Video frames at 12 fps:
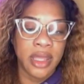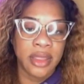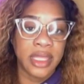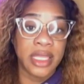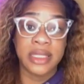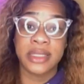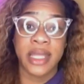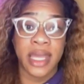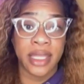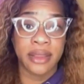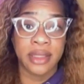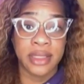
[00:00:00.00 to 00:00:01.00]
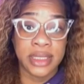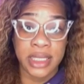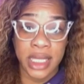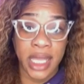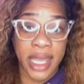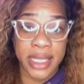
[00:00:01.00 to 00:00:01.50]
things that the
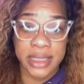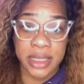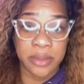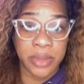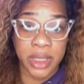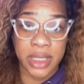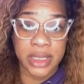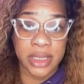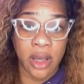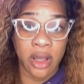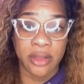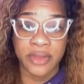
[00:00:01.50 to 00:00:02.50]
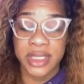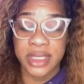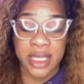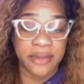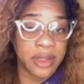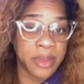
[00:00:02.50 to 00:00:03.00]
city has in place, all of the
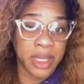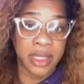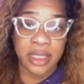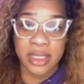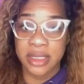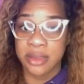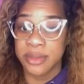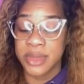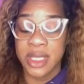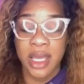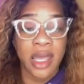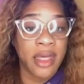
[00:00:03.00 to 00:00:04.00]
safety mechanisms